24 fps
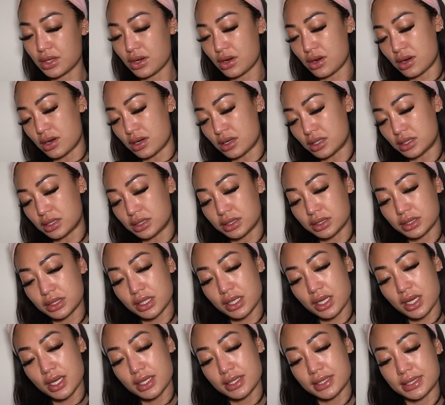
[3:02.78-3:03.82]
called
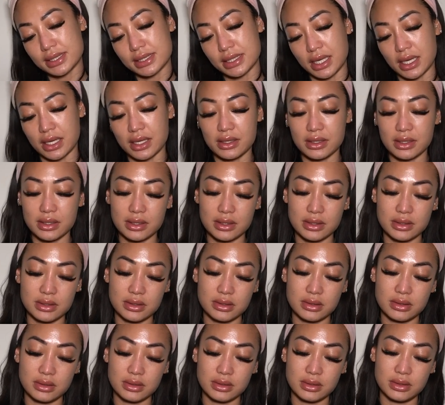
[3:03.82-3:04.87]

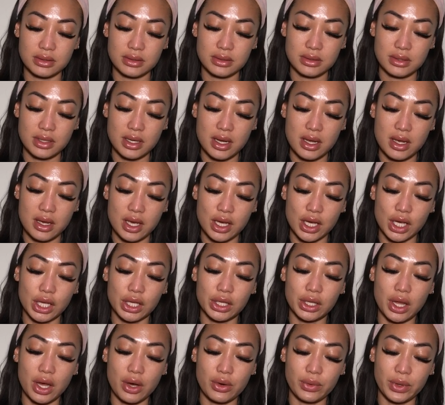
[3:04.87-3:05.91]
Skin
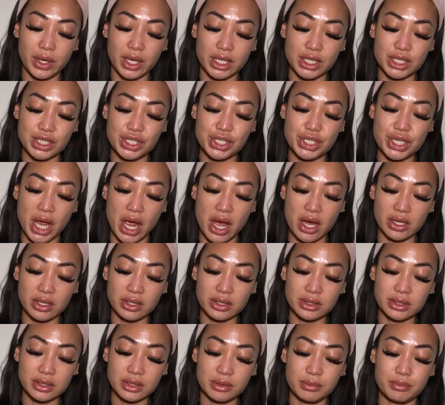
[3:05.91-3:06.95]
Glowing
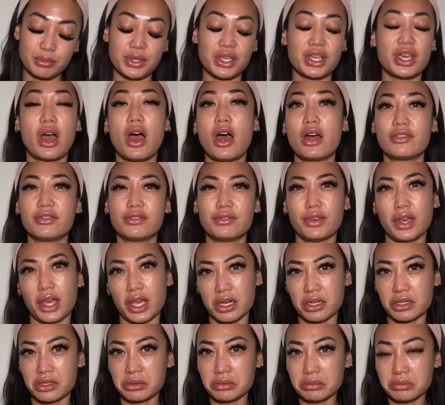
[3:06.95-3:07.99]
Gel Beyond
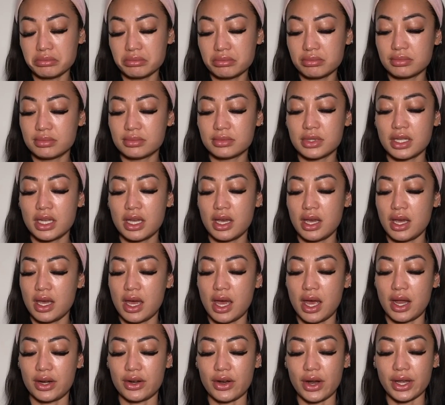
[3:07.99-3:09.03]
Veil.
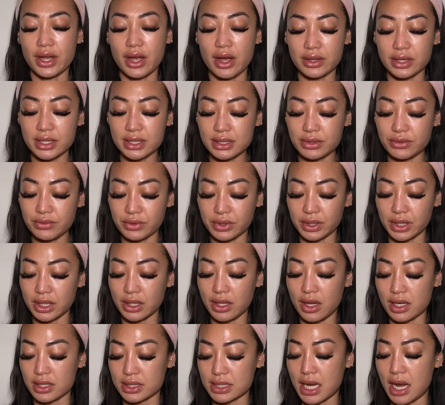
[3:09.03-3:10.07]
I got this a really
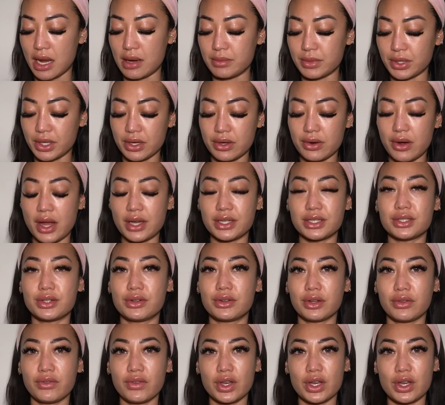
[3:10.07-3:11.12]
long time ago. I
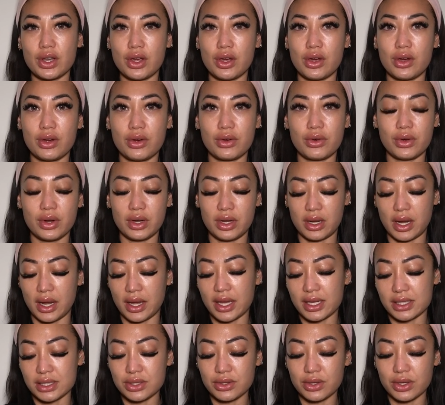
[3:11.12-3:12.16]
don't even know. I
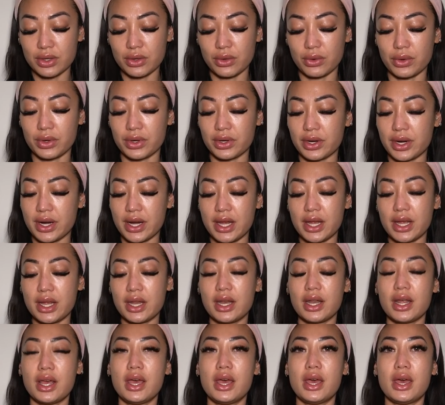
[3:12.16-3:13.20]
guess you could order it.
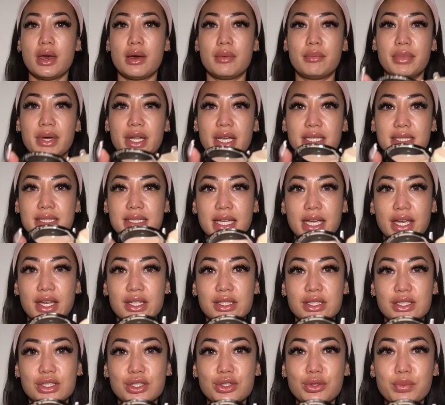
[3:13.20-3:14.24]
But it's like
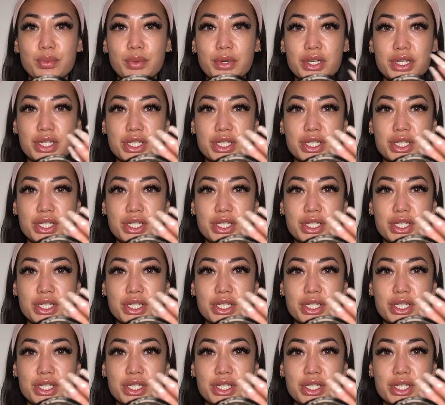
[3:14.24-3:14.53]
super